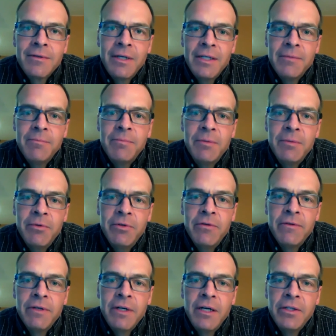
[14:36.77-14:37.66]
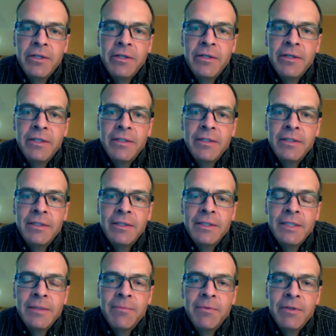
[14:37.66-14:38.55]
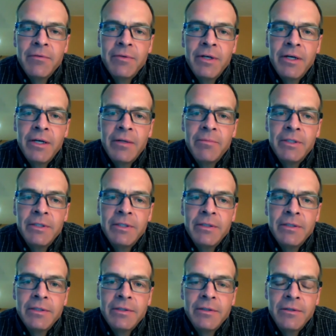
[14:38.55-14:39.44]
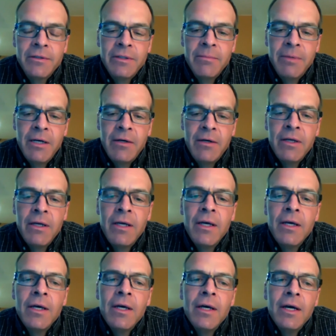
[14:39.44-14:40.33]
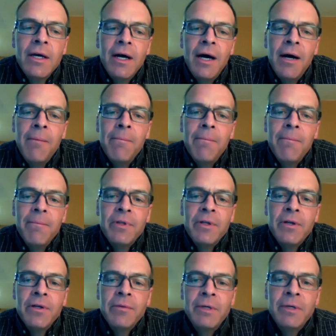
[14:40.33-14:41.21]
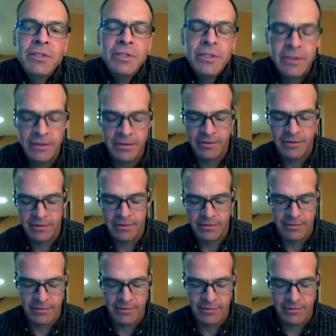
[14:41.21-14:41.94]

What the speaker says: right, people of color, and something we ought to be concerned about. You know, you mentioned